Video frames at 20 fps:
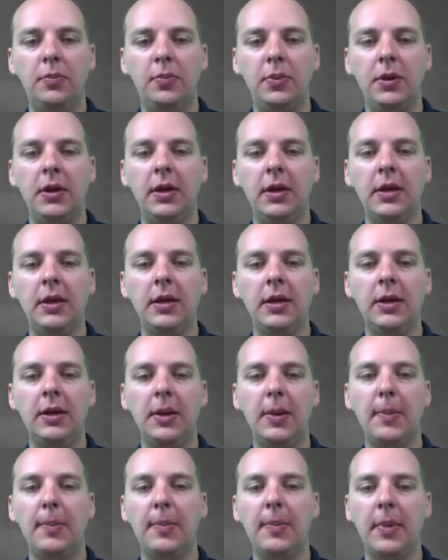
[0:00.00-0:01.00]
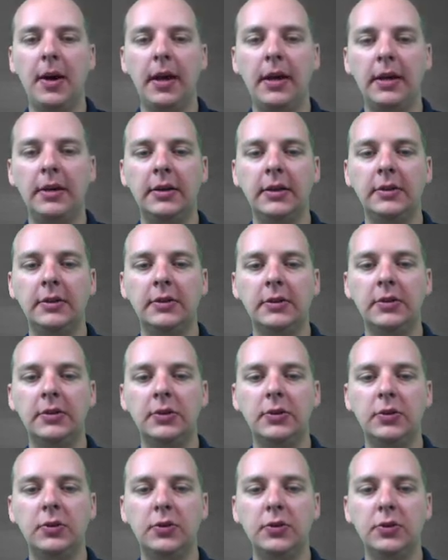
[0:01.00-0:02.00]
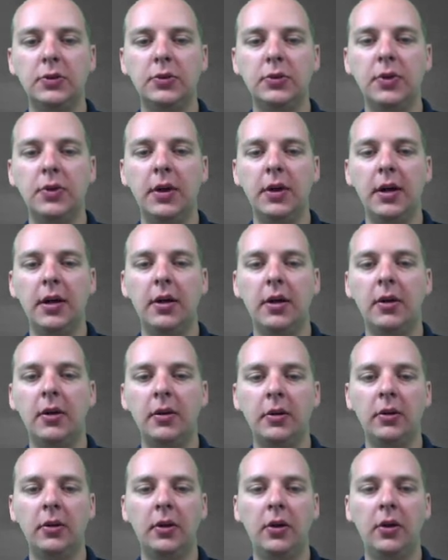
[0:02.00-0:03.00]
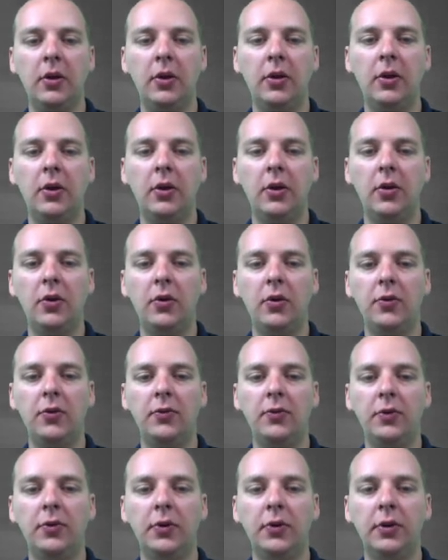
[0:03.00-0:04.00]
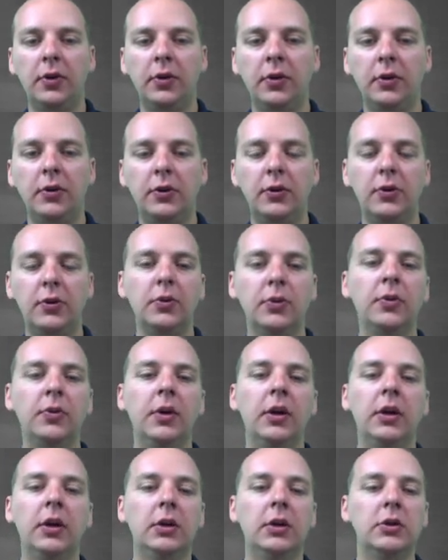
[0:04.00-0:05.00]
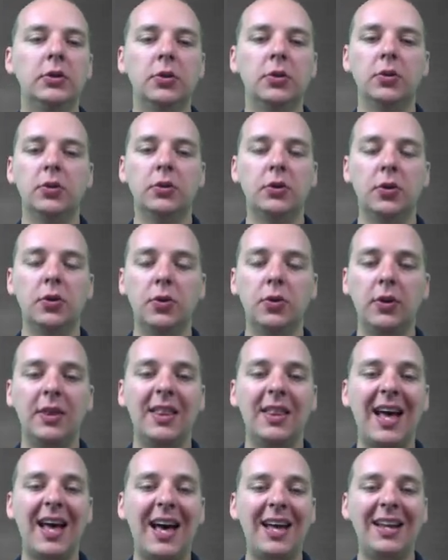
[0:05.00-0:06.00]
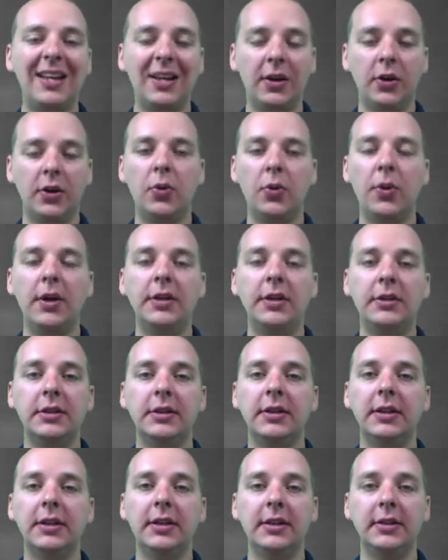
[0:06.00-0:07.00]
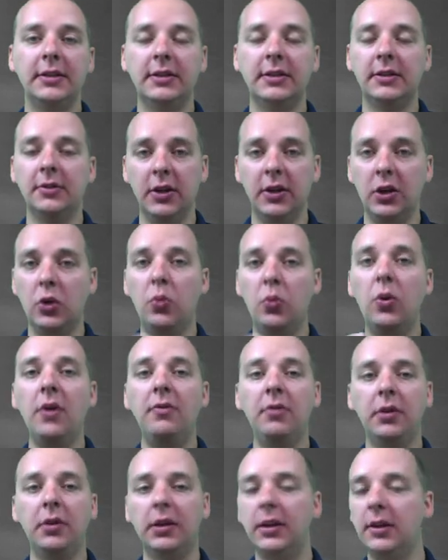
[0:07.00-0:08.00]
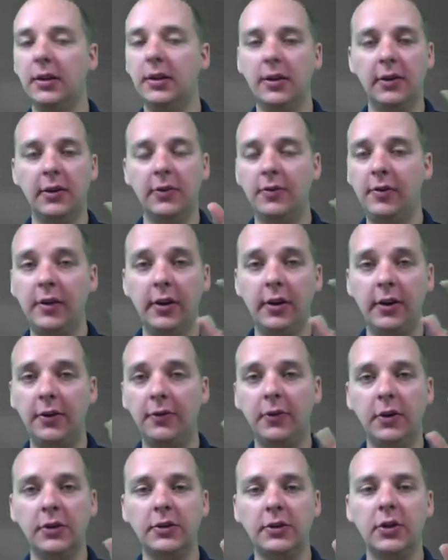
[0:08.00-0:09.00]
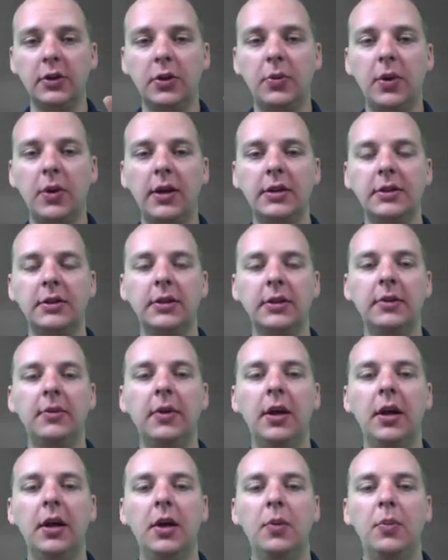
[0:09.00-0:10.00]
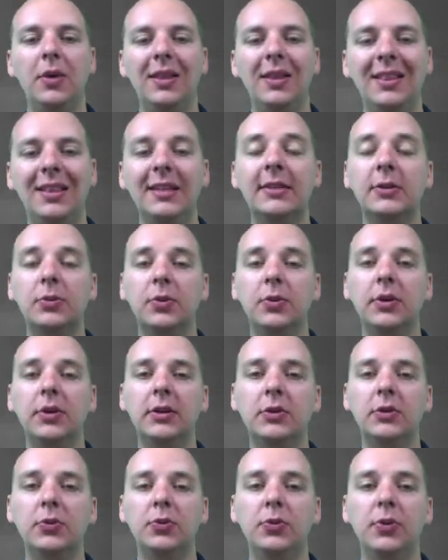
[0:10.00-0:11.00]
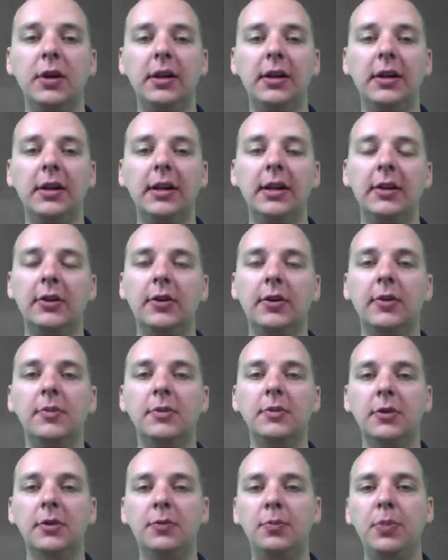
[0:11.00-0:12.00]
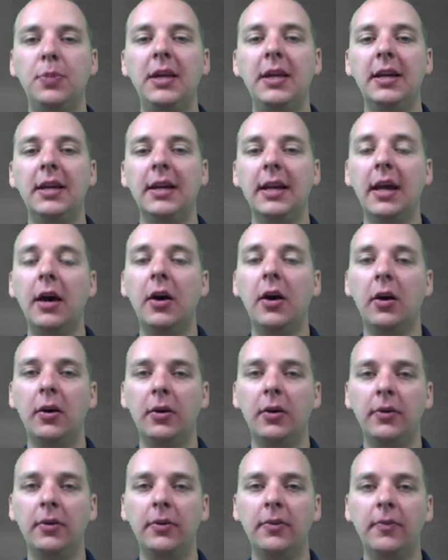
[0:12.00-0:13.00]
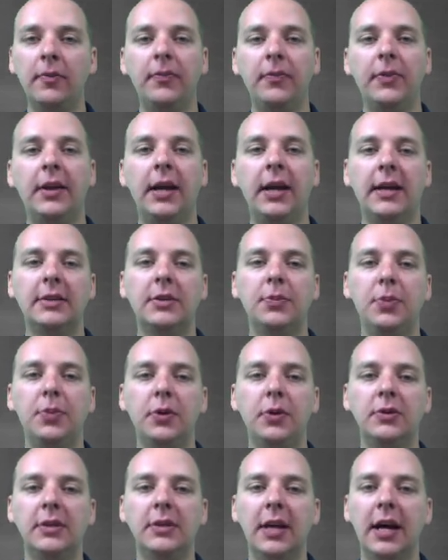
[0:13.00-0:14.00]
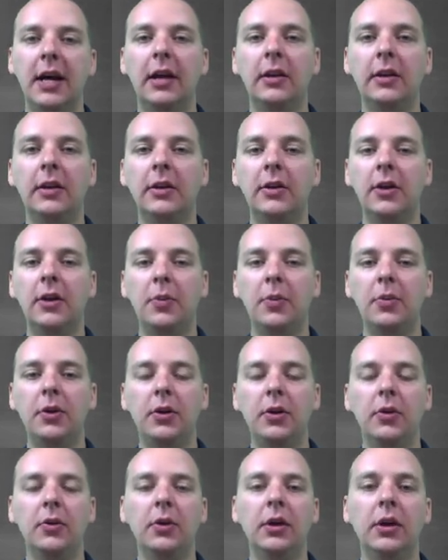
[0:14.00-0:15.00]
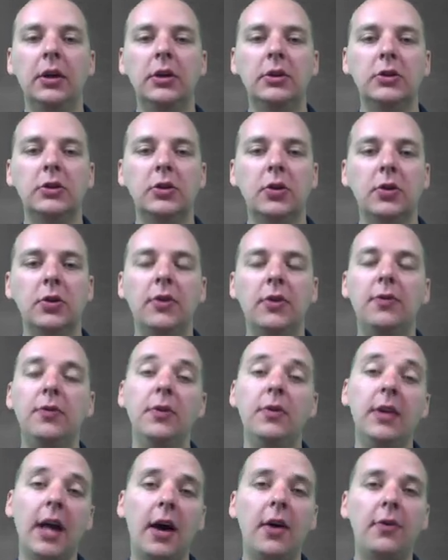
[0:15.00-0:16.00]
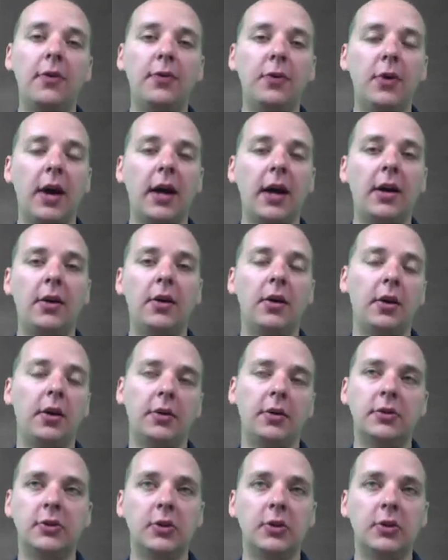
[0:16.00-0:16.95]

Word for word: P minus two L over two. So, so that equation is equivalent to the very first equation, but this one is written in terms of P and L as opposed to L and W. So if now if you had a, a